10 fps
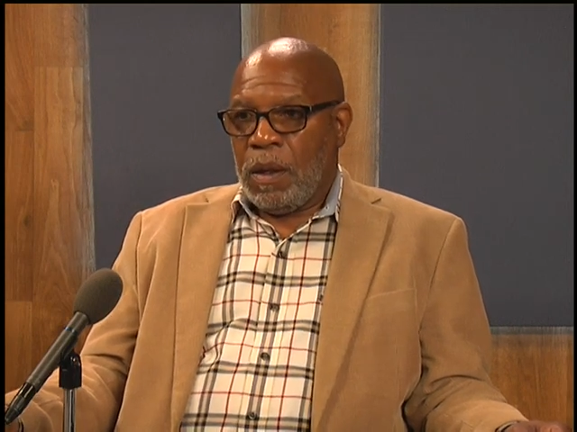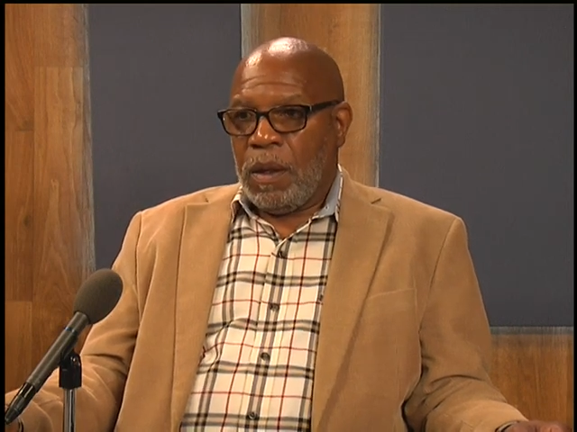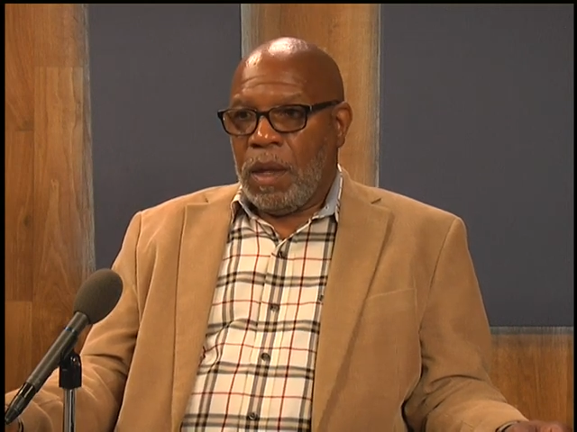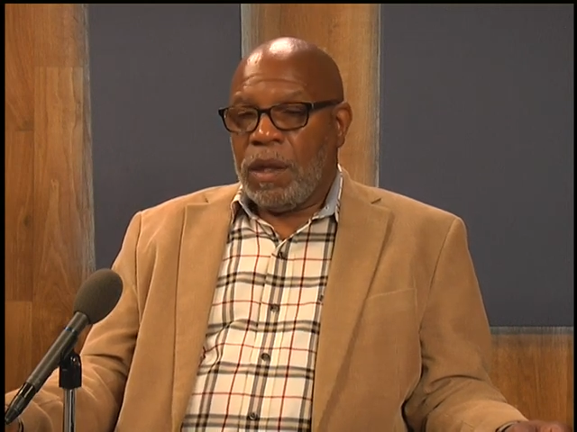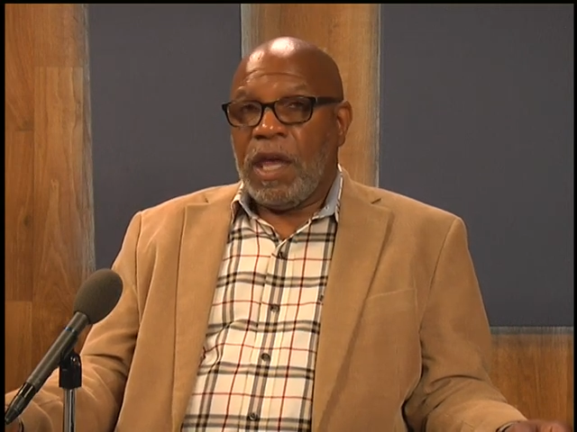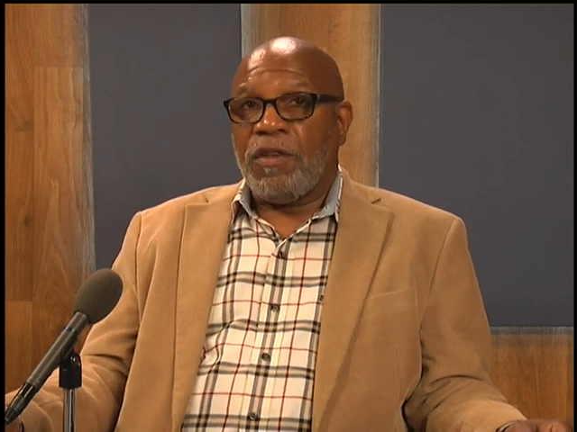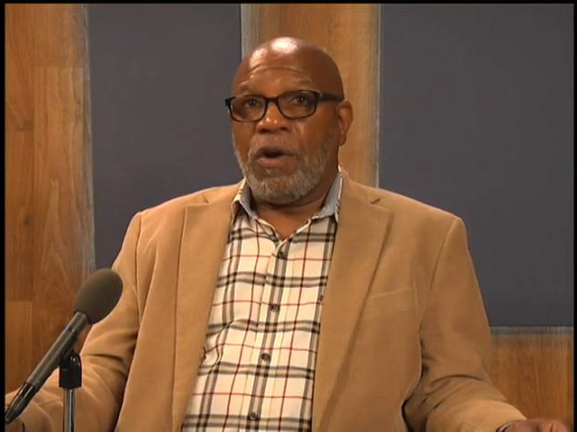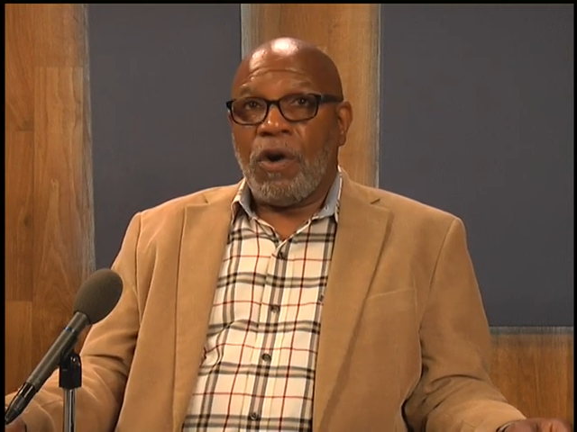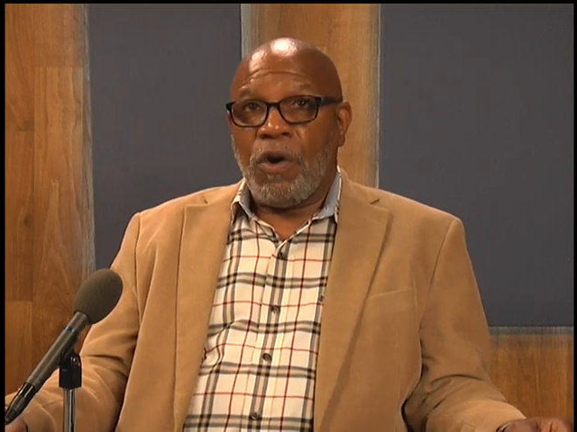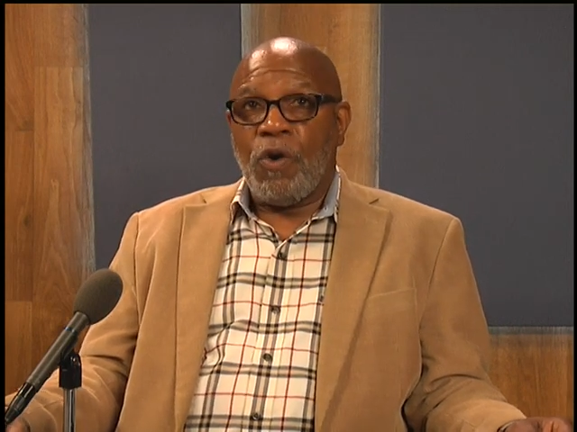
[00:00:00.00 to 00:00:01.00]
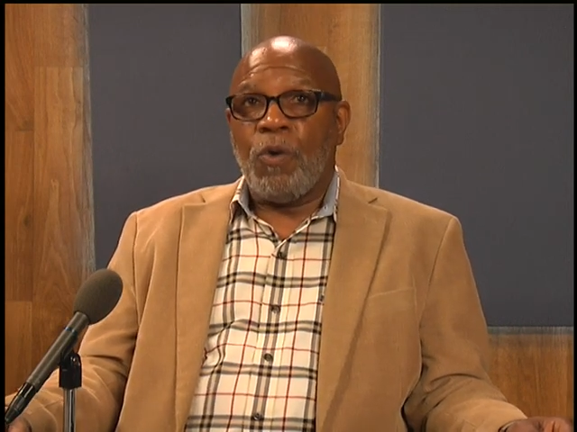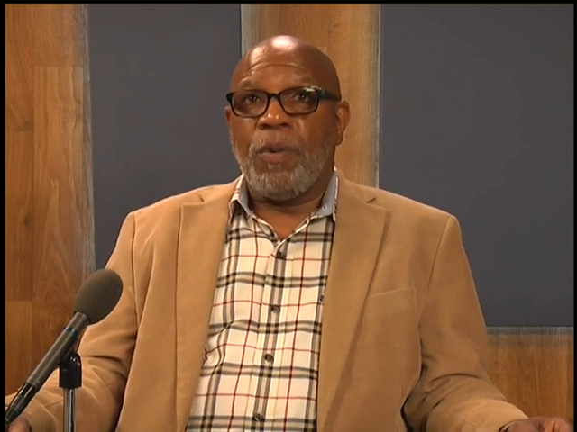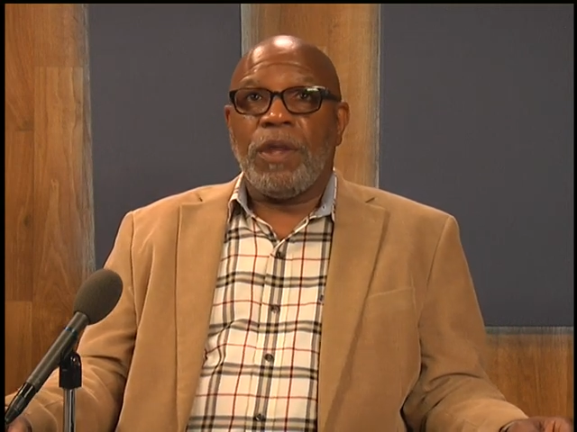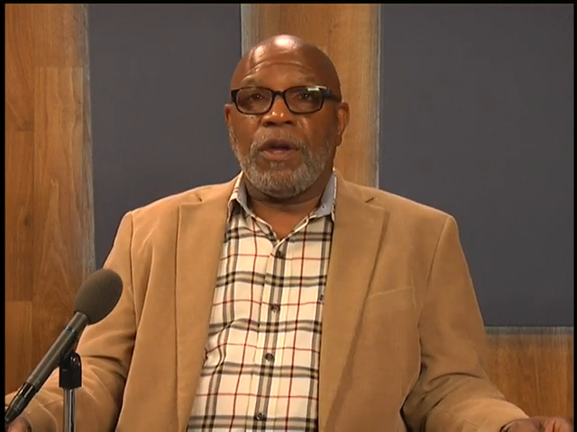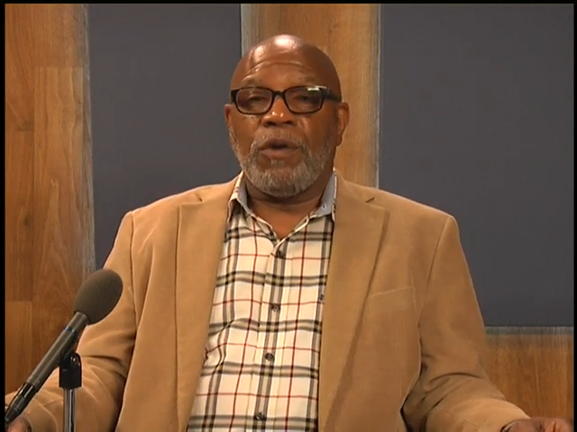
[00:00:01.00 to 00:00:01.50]
And they're home
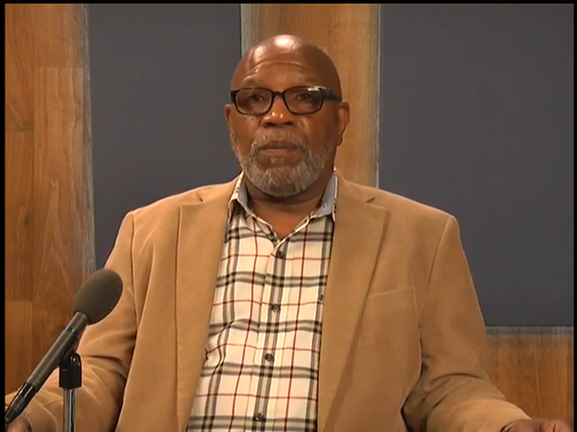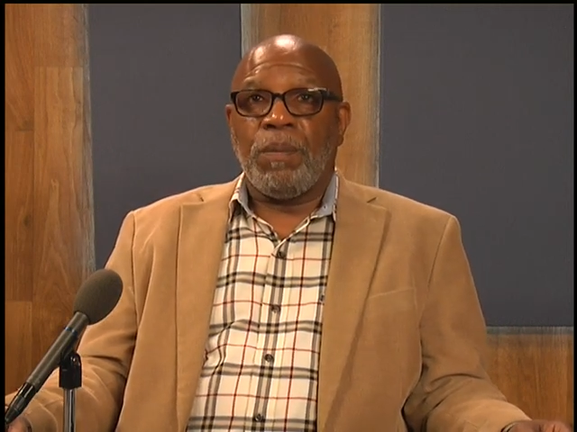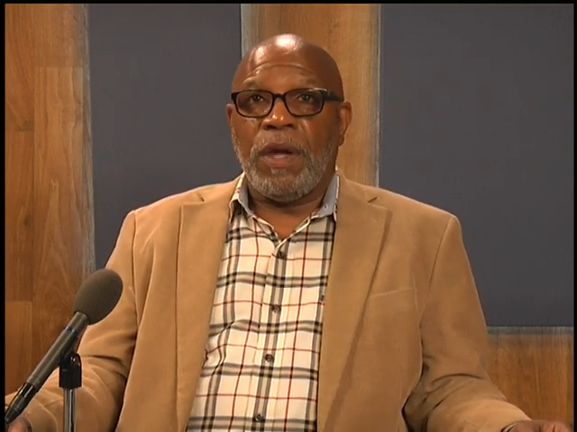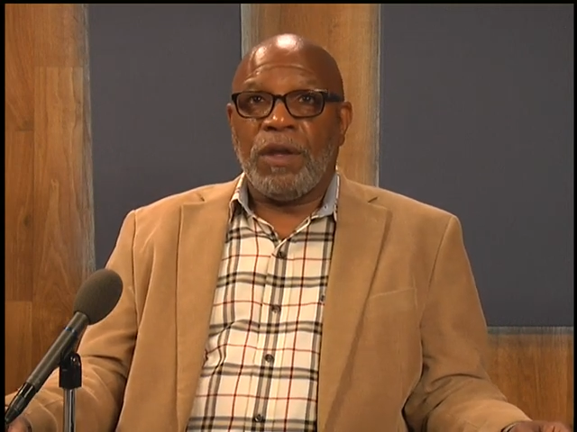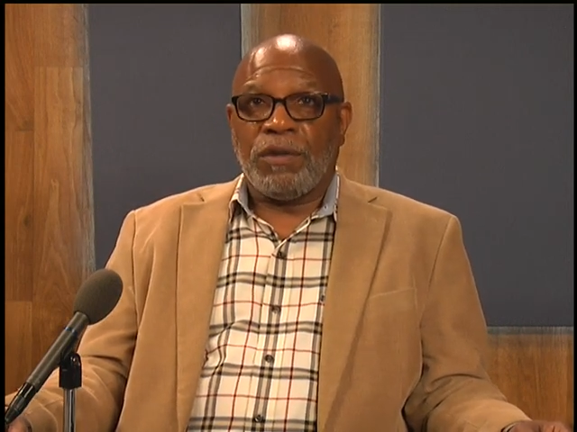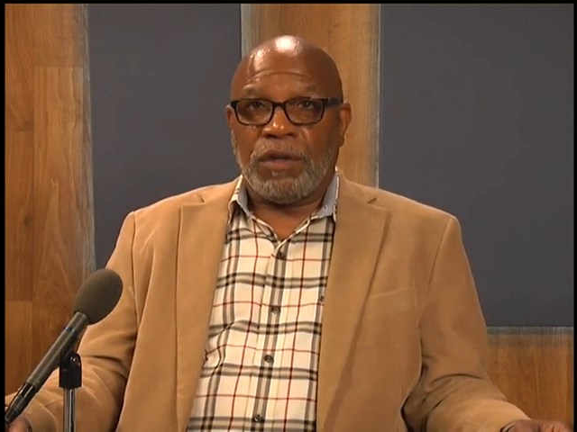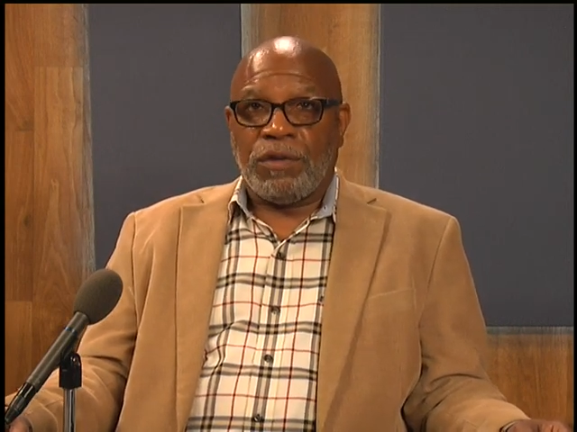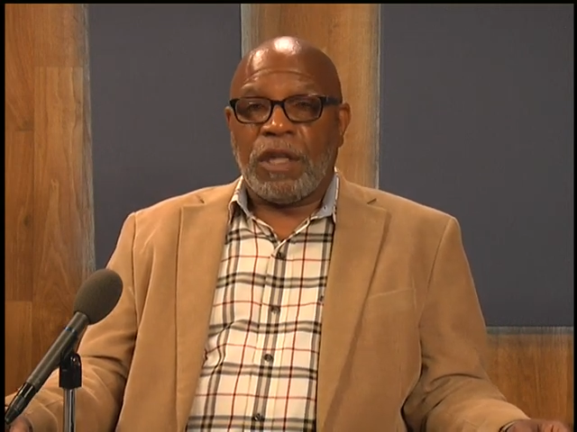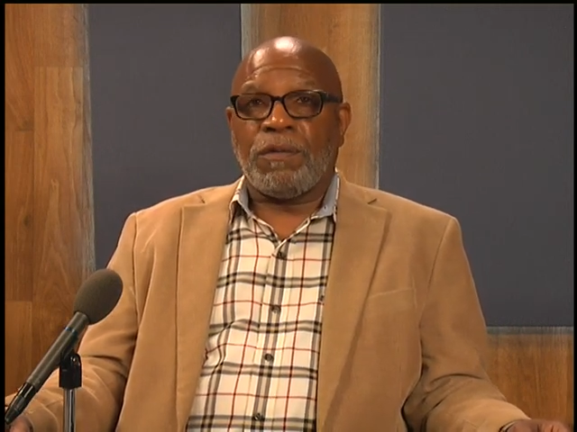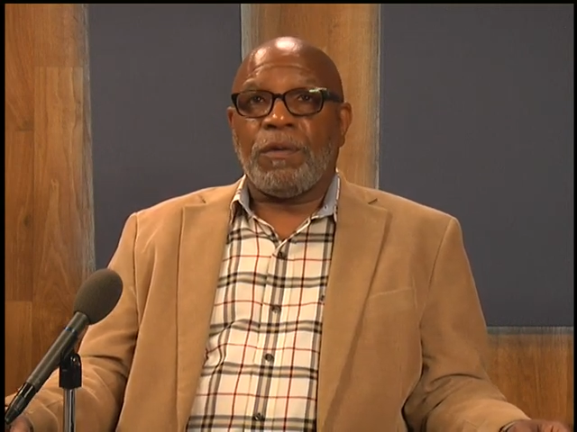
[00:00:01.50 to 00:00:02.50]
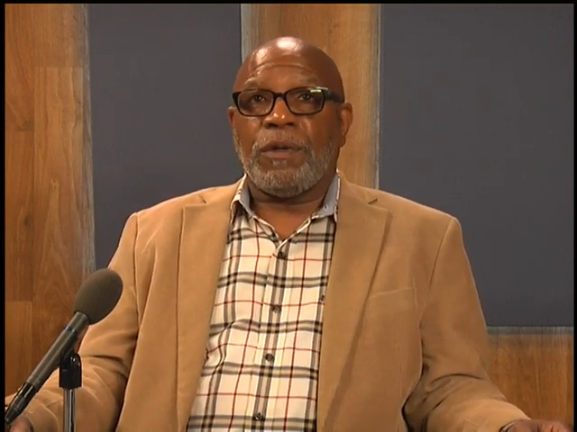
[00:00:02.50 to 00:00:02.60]
and they're being successful.